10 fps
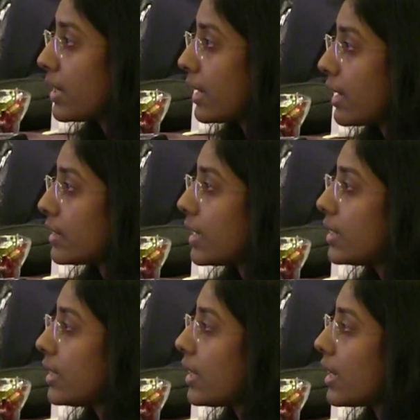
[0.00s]
your data
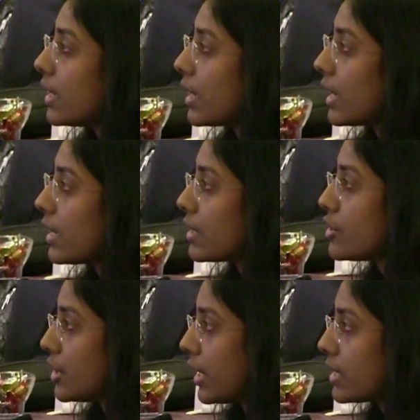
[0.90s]
that in a
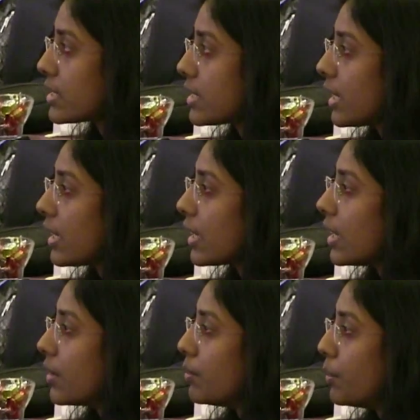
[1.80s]
GST
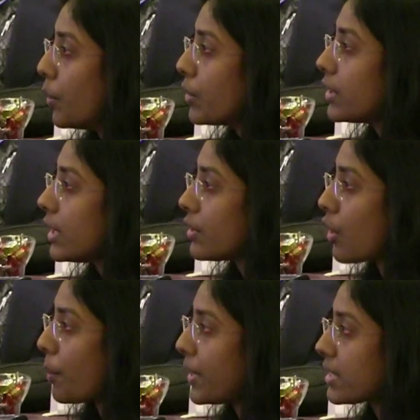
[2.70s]
both
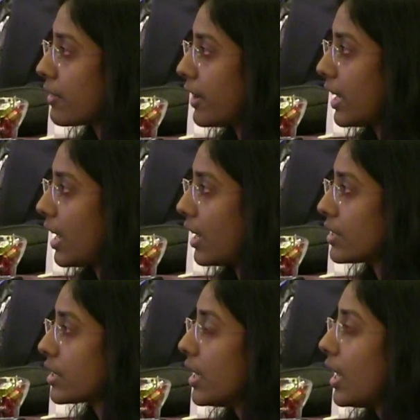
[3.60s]
entropies are very large.